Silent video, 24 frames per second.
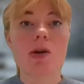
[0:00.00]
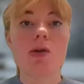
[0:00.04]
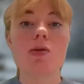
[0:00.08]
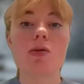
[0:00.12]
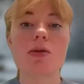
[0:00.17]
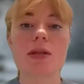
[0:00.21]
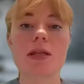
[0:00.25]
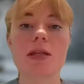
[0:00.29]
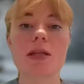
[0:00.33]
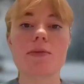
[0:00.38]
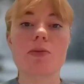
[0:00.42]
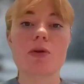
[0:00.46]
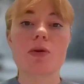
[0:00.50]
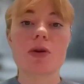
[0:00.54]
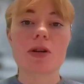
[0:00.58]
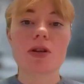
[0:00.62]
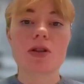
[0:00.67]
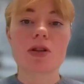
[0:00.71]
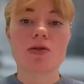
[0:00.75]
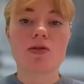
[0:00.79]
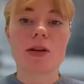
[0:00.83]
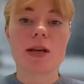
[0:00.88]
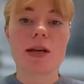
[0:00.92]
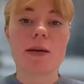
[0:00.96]
and causes more
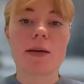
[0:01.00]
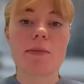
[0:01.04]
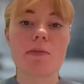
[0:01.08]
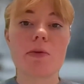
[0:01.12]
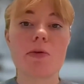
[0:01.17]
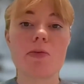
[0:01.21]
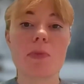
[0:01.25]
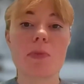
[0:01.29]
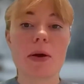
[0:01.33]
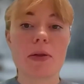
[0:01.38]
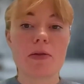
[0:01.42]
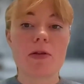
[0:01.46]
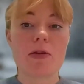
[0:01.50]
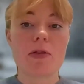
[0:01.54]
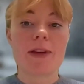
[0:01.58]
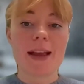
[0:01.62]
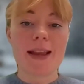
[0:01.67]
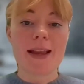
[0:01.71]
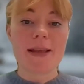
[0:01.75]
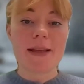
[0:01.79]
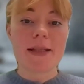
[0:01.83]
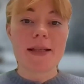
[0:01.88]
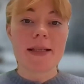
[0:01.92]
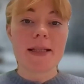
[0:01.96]
extreme weather
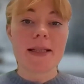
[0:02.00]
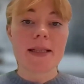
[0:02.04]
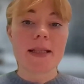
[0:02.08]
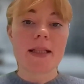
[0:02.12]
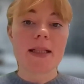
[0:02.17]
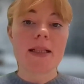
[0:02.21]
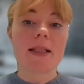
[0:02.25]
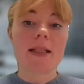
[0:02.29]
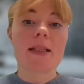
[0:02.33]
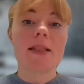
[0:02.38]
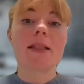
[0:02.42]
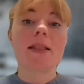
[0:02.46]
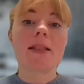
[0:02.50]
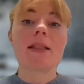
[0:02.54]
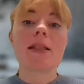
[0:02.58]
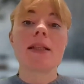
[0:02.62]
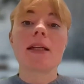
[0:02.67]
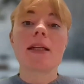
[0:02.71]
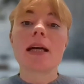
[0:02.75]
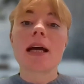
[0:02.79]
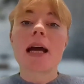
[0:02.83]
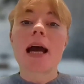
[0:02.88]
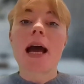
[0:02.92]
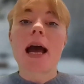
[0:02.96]
events.
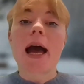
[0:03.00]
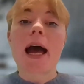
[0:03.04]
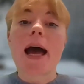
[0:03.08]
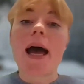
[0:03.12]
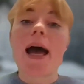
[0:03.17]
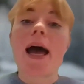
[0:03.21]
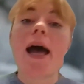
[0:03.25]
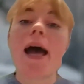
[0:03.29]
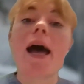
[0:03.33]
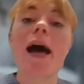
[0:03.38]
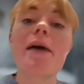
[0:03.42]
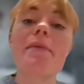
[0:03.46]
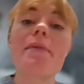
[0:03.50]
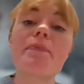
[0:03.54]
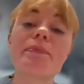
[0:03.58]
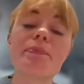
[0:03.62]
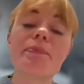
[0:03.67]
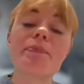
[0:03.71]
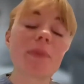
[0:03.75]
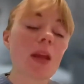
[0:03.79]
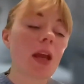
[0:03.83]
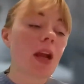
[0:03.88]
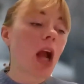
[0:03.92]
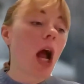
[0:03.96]

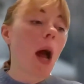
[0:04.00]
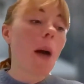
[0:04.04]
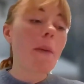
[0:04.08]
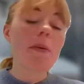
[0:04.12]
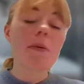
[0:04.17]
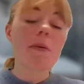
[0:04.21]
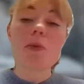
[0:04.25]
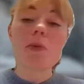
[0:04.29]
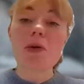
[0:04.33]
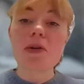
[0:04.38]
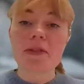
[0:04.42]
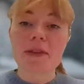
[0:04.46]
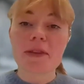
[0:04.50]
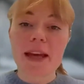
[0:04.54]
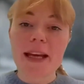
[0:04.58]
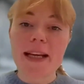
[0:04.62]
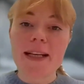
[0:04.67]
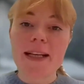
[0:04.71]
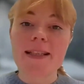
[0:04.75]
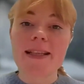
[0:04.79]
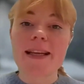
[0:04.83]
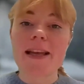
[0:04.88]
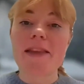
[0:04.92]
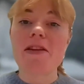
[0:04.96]
Couple more
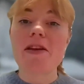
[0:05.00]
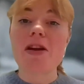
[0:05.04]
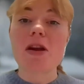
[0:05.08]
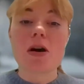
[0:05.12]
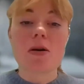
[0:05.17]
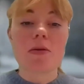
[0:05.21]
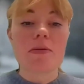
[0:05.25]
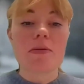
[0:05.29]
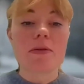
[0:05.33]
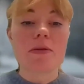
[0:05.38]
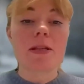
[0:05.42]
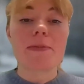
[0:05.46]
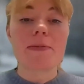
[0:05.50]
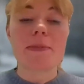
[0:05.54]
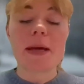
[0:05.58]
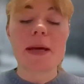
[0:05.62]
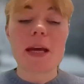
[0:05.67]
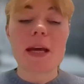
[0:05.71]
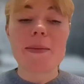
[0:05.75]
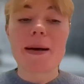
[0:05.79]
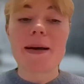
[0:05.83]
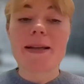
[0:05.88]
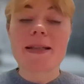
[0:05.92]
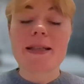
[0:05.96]
things, and then I'll
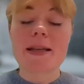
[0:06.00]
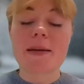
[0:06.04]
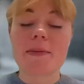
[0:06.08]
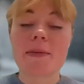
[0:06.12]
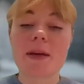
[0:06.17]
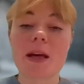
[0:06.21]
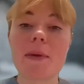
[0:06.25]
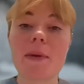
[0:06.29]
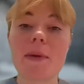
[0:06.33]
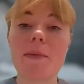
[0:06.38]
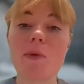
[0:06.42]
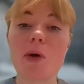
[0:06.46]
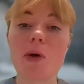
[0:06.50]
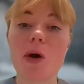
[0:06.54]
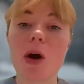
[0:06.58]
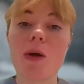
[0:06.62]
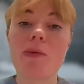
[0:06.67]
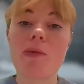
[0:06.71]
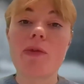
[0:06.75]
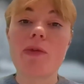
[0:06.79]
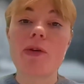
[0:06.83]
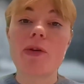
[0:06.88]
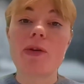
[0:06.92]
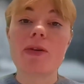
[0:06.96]
speak about something a bit more
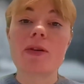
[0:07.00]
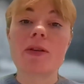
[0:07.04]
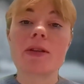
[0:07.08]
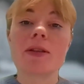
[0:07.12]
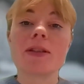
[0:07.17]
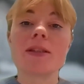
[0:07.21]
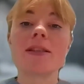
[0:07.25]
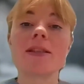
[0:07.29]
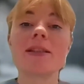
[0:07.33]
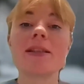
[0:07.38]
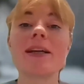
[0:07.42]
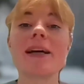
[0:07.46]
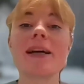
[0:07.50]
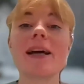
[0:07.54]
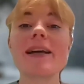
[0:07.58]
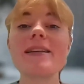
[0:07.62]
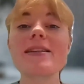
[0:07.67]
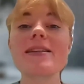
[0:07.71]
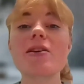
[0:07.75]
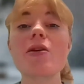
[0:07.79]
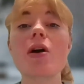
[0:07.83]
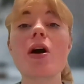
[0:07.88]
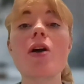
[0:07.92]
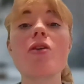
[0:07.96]
hopeful.
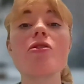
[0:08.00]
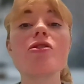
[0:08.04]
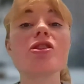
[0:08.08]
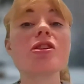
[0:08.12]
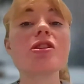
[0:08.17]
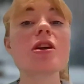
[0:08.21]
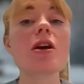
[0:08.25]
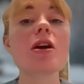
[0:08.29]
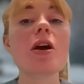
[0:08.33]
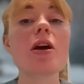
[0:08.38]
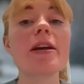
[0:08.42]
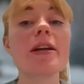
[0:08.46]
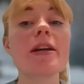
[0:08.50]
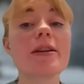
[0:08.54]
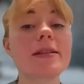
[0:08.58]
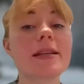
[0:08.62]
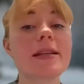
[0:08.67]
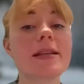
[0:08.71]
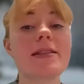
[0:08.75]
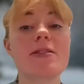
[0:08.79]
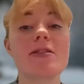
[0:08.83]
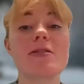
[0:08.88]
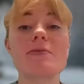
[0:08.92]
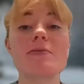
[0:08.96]
So ocean
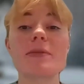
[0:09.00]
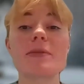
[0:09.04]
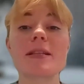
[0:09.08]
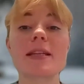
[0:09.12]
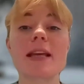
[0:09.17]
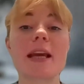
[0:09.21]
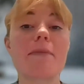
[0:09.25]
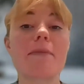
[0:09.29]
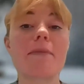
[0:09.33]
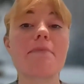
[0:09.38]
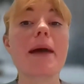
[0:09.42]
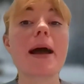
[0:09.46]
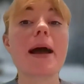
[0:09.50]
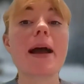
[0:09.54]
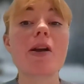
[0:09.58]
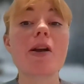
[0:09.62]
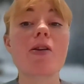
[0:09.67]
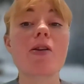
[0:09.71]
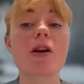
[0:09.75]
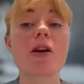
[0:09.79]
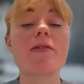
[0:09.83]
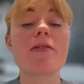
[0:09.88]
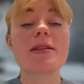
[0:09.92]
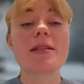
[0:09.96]
ecosystems like
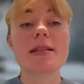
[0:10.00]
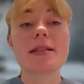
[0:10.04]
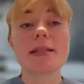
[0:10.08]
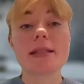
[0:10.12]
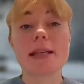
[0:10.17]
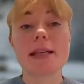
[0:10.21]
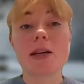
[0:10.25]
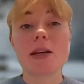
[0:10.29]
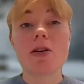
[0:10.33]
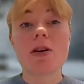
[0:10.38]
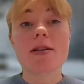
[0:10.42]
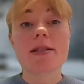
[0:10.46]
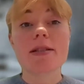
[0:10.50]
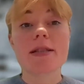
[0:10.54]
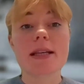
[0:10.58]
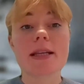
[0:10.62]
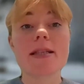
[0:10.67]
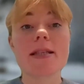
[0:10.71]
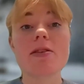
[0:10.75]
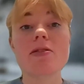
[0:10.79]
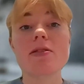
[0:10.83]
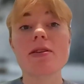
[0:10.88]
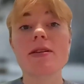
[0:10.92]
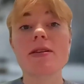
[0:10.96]
mangroves and
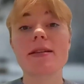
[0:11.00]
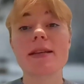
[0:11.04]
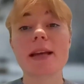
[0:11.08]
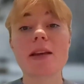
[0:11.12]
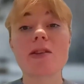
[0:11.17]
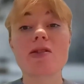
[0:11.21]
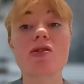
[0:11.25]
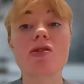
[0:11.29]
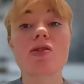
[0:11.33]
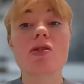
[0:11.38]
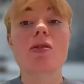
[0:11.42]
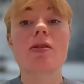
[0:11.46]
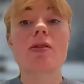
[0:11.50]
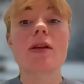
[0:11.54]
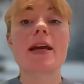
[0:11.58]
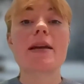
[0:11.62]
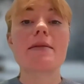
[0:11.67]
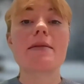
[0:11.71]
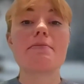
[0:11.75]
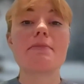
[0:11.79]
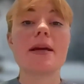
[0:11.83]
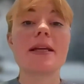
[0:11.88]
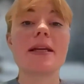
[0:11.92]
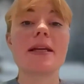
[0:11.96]
seagrasses are essential
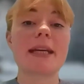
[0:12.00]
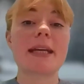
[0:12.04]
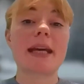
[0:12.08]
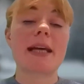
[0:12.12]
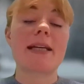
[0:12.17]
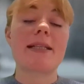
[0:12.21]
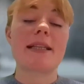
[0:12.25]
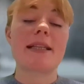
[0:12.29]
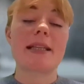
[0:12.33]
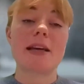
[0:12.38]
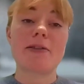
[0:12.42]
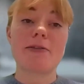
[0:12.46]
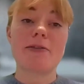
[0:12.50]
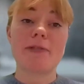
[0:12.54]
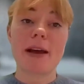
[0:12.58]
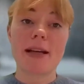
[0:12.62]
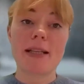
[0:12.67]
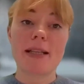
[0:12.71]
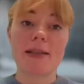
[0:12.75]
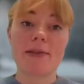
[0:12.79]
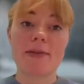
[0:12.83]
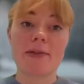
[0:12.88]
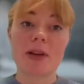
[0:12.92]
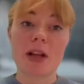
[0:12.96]
in mitigating the
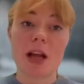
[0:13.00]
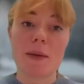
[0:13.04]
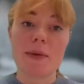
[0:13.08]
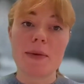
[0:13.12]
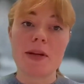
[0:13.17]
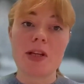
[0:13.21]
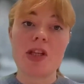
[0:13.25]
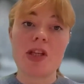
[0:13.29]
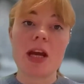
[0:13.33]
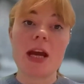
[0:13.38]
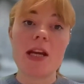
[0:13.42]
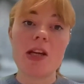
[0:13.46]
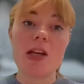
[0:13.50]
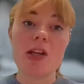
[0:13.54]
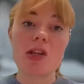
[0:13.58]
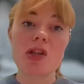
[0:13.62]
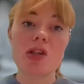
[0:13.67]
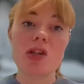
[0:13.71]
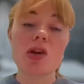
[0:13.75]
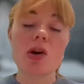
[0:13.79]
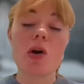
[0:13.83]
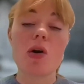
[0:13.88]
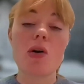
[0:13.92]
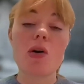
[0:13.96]
effects of climate
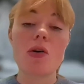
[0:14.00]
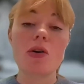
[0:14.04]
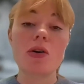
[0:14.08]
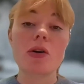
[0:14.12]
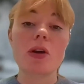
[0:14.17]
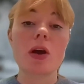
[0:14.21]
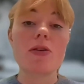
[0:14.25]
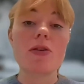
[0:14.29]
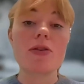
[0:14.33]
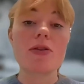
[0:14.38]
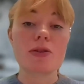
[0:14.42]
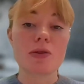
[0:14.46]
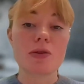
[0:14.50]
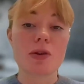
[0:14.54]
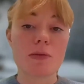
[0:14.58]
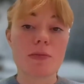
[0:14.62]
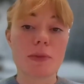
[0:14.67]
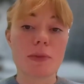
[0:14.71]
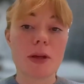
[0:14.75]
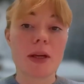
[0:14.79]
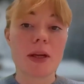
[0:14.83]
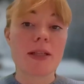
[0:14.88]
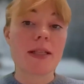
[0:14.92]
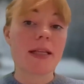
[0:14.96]
change on coastal
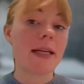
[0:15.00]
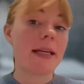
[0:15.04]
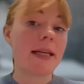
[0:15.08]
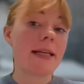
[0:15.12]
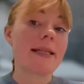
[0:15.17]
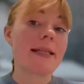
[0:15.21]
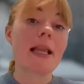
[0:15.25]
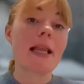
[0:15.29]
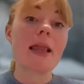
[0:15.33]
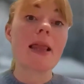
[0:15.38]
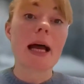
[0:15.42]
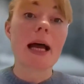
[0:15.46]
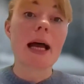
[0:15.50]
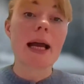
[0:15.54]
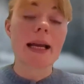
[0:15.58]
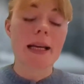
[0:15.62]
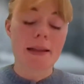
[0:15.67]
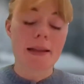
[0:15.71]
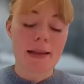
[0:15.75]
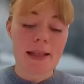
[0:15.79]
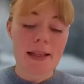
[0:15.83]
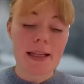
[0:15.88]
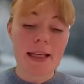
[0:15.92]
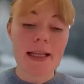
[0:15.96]
communities,
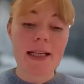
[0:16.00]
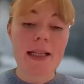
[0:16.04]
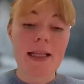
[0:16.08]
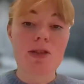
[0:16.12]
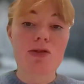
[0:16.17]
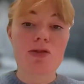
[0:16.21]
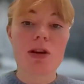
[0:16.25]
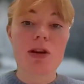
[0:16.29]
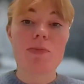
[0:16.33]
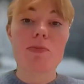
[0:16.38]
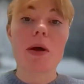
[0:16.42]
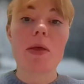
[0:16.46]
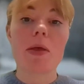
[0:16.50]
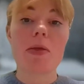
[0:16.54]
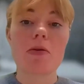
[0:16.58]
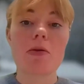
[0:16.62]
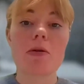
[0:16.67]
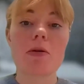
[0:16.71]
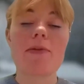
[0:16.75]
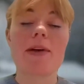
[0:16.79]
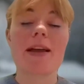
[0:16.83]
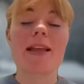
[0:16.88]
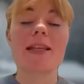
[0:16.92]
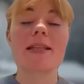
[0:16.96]
like the extreme
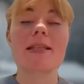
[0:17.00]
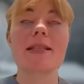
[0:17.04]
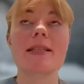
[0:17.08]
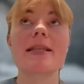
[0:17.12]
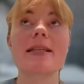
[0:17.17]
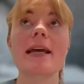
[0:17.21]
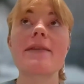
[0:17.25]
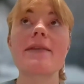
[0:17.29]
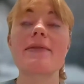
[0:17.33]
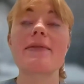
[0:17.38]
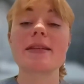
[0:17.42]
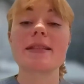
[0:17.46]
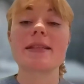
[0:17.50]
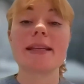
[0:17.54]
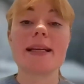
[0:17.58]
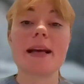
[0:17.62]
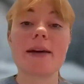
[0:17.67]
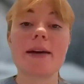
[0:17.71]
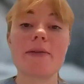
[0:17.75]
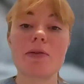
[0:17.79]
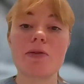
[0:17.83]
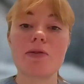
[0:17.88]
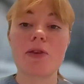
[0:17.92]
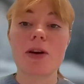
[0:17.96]
weather events and the sea
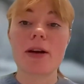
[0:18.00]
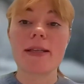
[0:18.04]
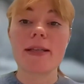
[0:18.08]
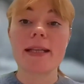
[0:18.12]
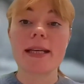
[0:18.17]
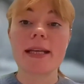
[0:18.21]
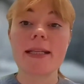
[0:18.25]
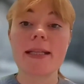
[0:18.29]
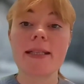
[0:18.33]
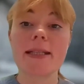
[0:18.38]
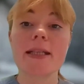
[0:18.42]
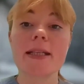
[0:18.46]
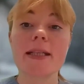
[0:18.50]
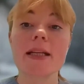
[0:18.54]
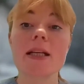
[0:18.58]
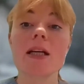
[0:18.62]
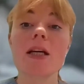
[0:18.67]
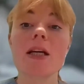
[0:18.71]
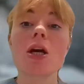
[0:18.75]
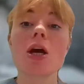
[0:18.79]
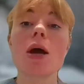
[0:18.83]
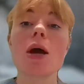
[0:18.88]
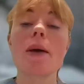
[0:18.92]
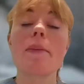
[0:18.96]
level rises.
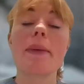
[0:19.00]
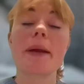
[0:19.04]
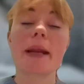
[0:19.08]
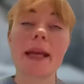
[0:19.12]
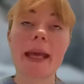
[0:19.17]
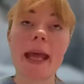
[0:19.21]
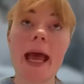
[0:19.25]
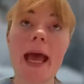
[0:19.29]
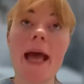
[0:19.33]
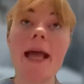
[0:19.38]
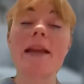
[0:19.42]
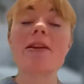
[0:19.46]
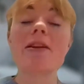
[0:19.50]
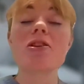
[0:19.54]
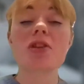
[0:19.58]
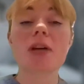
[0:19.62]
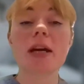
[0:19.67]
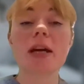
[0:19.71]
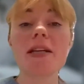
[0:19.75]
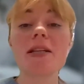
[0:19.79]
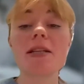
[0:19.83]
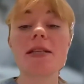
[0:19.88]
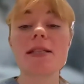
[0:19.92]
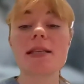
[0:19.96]
But again,
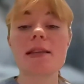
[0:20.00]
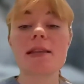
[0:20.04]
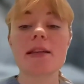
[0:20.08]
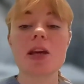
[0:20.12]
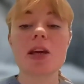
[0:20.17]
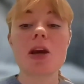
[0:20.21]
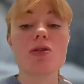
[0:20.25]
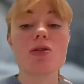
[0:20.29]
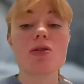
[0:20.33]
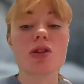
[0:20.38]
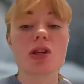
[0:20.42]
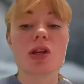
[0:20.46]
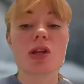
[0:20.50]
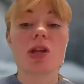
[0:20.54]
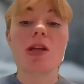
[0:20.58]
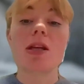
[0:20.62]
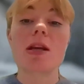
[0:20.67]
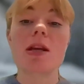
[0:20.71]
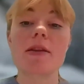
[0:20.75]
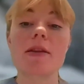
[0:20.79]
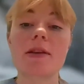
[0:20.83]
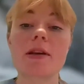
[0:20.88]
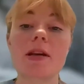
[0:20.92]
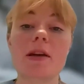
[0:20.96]
changes in the
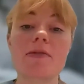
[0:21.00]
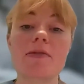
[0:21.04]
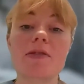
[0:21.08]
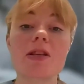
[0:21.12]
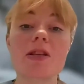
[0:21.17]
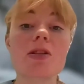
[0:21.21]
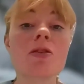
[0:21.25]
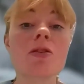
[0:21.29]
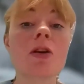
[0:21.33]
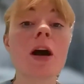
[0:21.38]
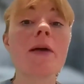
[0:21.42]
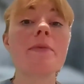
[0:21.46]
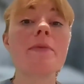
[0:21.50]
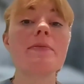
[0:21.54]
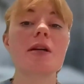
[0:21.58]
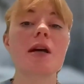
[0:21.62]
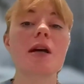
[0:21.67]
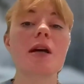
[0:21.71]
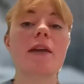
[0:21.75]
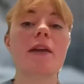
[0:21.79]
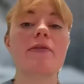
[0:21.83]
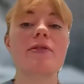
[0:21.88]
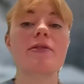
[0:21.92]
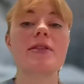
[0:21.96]
ocean that I've described are
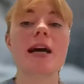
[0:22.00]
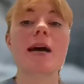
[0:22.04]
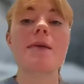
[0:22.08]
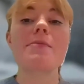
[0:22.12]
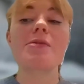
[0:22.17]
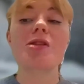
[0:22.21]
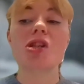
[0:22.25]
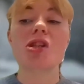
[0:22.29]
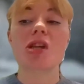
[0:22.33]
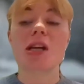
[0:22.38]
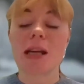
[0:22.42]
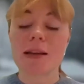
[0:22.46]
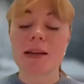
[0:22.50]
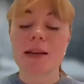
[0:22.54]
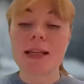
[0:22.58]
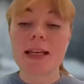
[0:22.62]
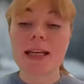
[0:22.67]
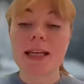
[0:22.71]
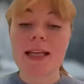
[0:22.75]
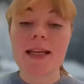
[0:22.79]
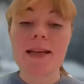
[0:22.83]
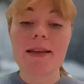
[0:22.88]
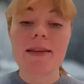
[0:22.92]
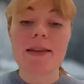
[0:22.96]
kind of damaging
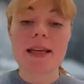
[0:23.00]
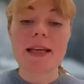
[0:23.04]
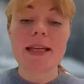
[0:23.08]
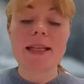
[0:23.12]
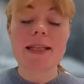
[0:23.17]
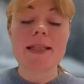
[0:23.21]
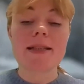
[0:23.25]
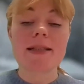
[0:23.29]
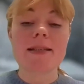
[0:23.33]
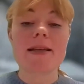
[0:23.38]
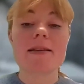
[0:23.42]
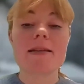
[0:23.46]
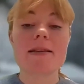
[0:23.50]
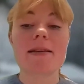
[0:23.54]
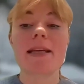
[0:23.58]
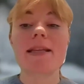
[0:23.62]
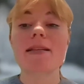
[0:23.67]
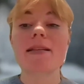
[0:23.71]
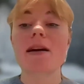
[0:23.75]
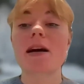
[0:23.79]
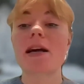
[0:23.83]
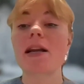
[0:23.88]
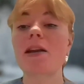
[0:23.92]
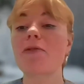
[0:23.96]
this
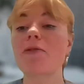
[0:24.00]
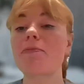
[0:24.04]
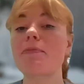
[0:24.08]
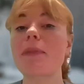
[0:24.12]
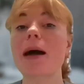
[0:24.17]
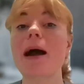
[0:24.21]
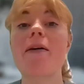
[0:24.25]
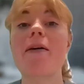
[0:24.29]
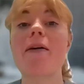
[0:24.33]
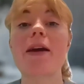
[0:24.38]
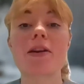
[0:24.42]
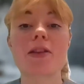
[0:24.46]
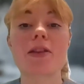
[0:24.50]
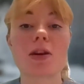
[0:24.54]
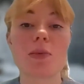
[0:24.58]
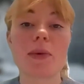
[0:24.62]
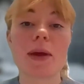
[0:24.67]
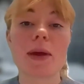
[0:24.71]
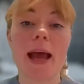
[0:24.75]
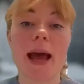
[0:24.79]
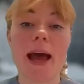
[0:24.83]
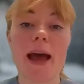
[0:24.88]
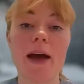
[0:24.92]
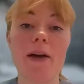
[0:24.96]
kind of barrier that
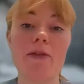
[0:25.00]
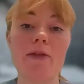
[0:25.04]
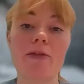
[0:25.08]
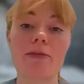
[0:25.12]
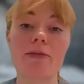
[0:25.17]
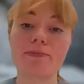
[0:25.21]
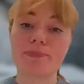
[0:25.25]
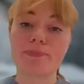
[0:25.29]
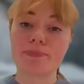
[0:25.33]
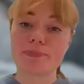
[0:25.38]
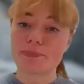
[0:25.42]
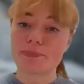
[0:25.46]
we have.